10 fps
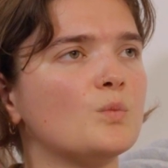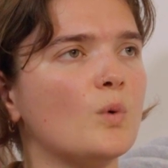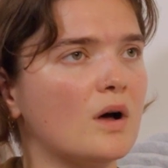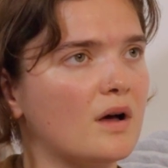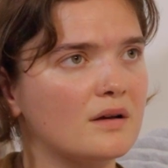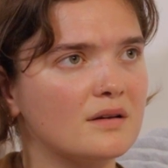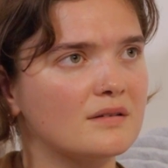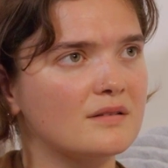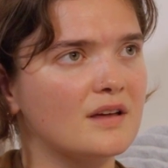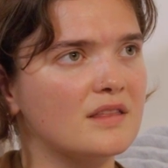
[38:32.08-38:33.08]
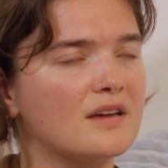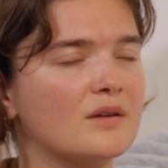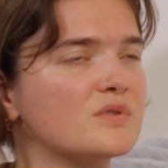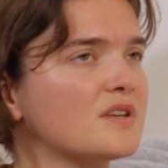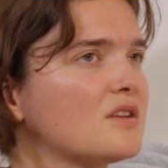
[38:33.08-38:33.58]
work. I
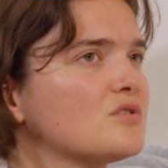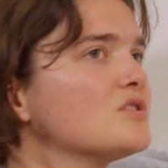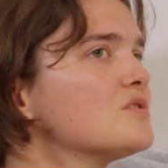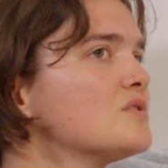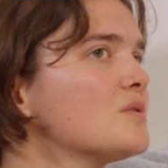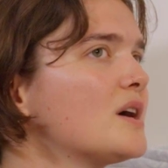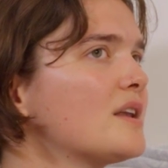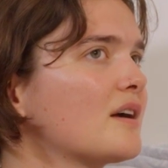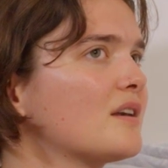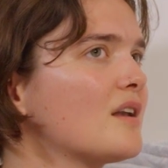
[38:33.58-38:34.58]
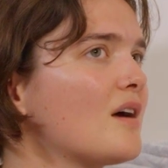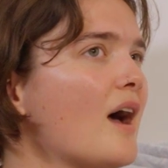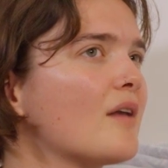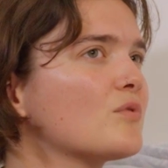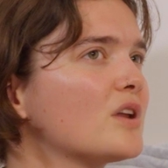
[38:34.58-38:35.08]
think I was introduced to it, like
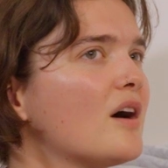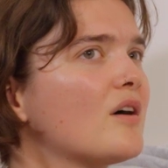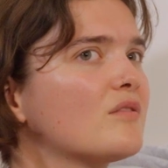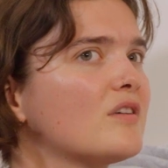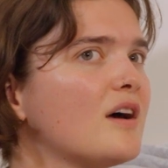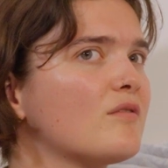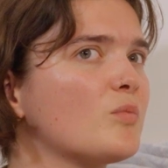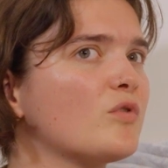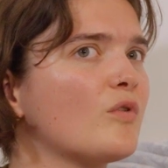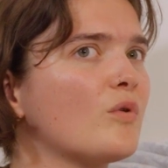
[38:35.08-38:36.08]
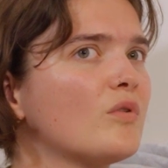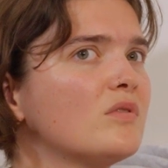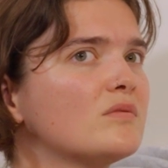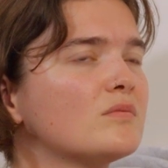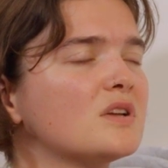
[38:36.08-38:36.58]
I hadn't really heard of it ever before
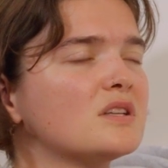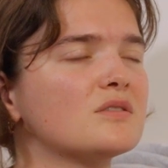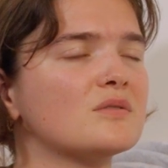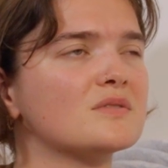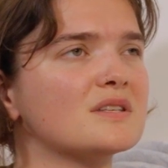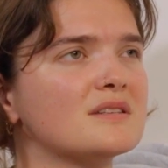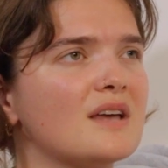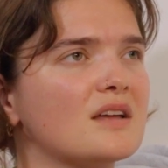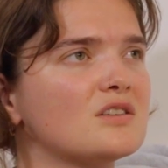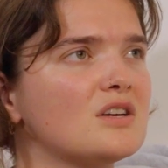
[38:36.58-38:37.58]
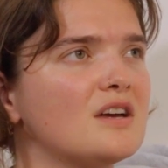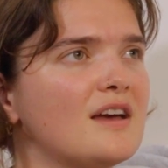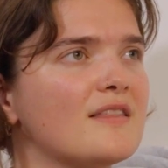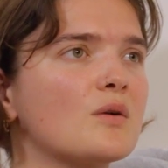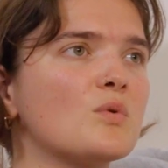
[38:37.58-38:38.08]
until I was in second
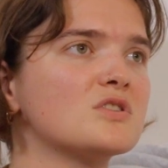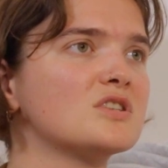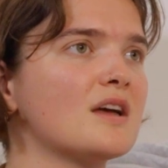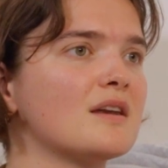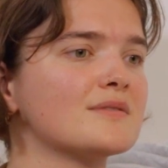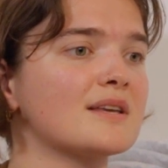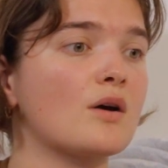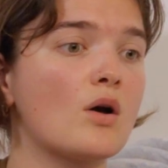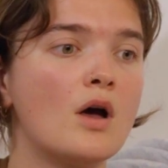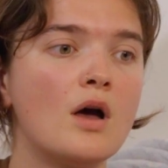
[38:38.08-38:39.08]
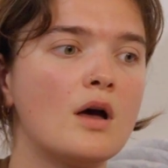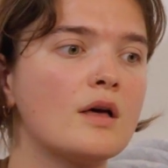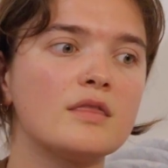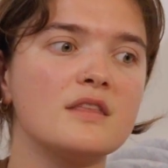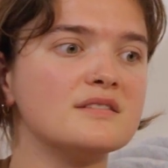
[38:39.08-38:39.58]
year, and then I watched it and I was like,
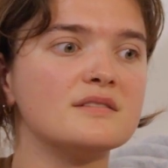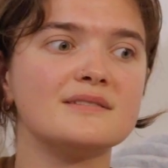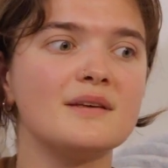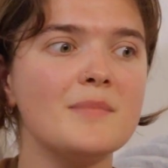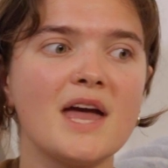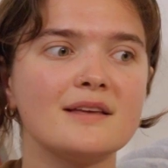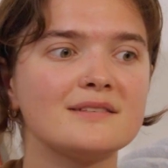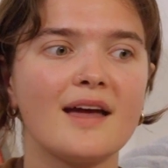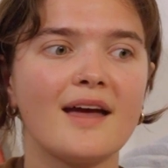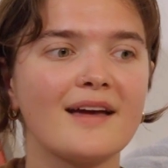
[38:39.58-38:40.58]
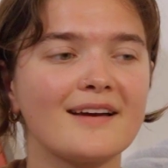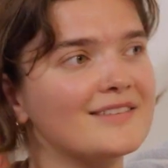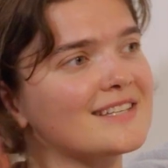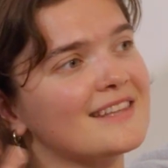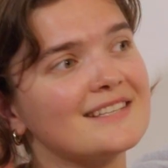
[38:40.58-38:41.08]
this is amazing.
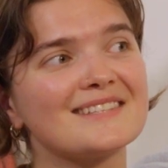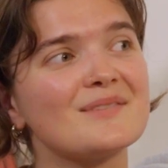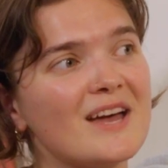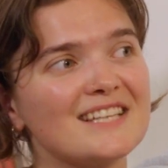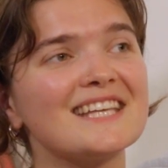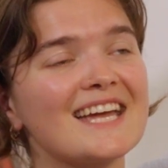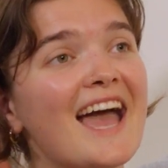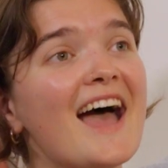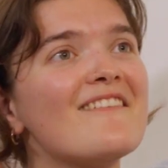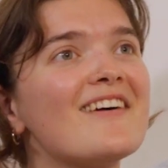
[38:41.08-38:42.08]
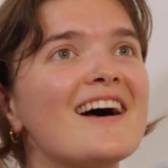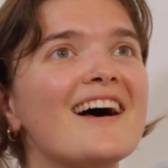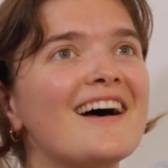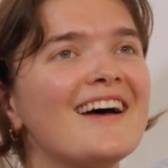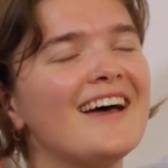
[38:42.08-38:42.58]
I was like, this is the best thing
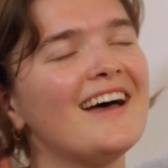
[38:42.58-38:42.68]
ever.